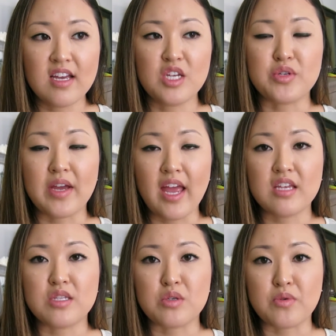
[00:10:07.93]
So I
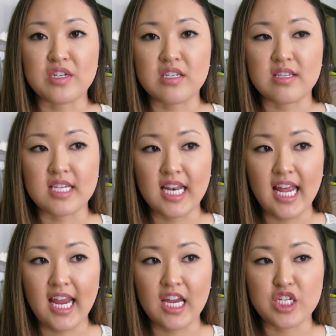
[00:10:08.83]
asked those questions
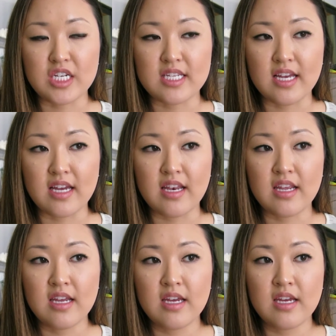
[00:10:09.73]
today, and she said,
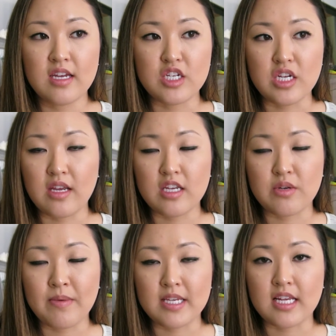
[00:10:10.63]

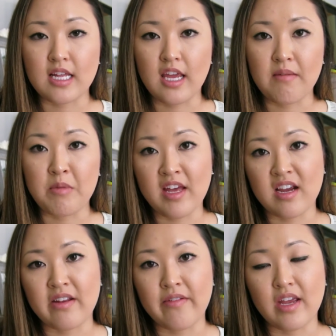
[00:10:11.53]
she basically gave me that
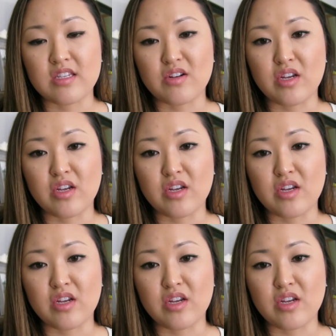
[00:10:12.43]
kind of answer.